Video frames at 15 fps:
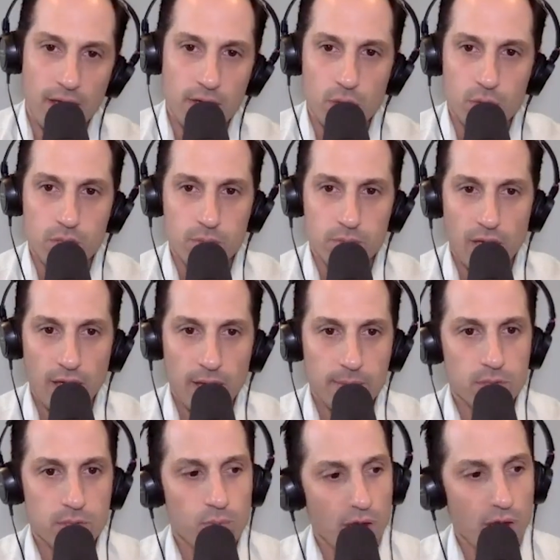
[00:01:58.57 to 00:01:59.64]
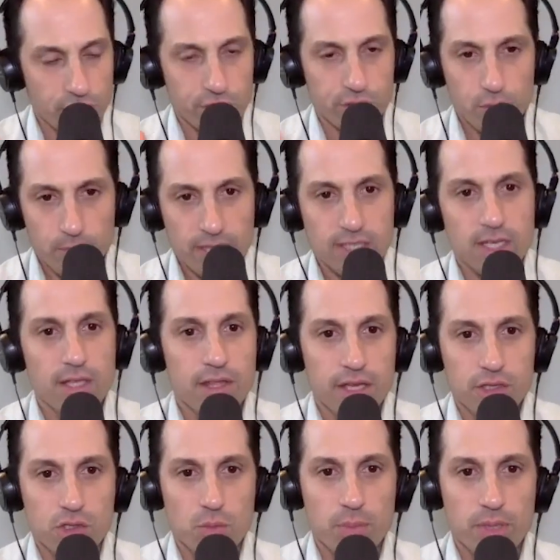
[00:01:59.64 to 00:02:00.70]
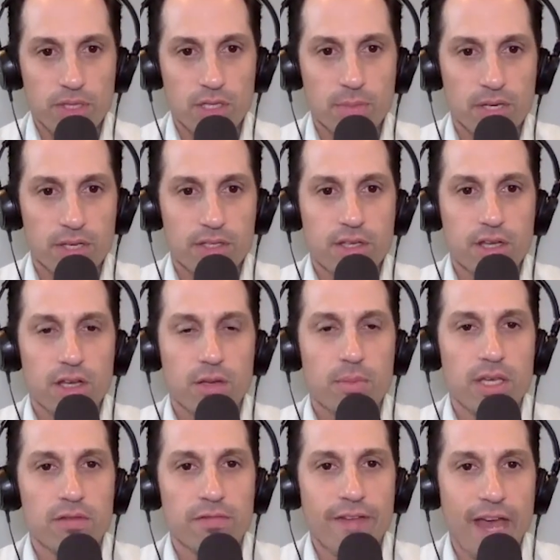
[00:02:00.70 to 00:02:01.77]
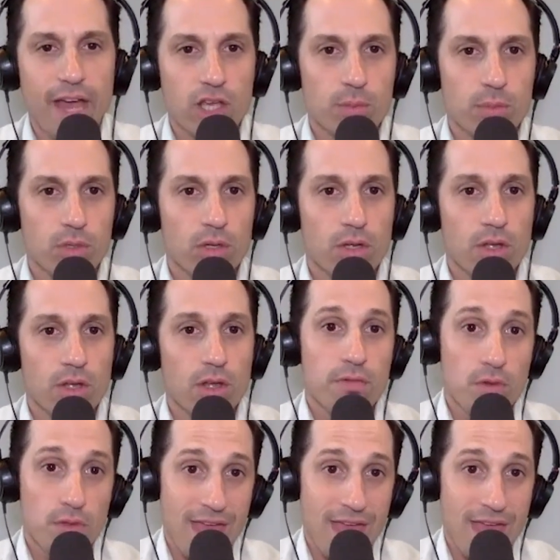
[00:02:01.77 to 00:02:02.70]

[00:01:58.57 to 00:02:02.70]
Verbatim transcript: I know sometimes projects are busy, things are busy, but it's going to be invaluable for